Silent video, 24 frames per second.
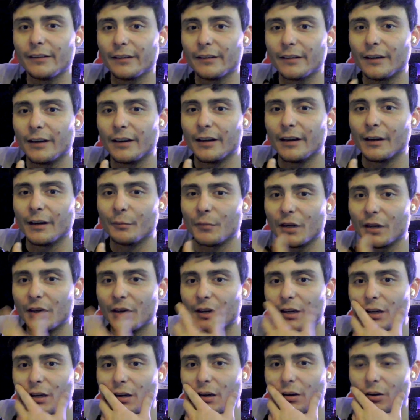
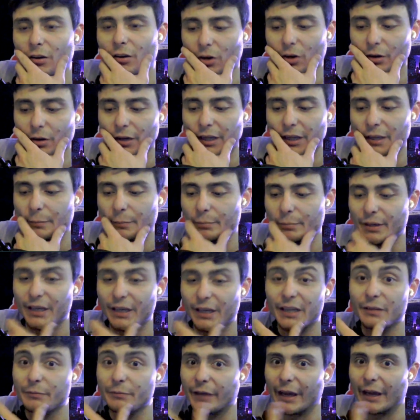or like
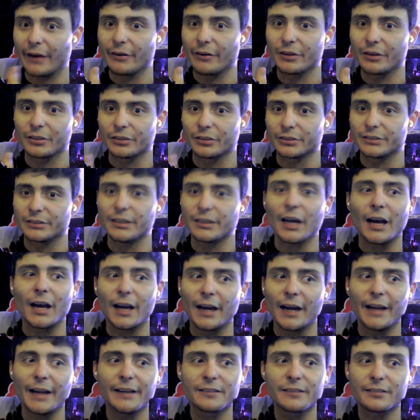big characters died.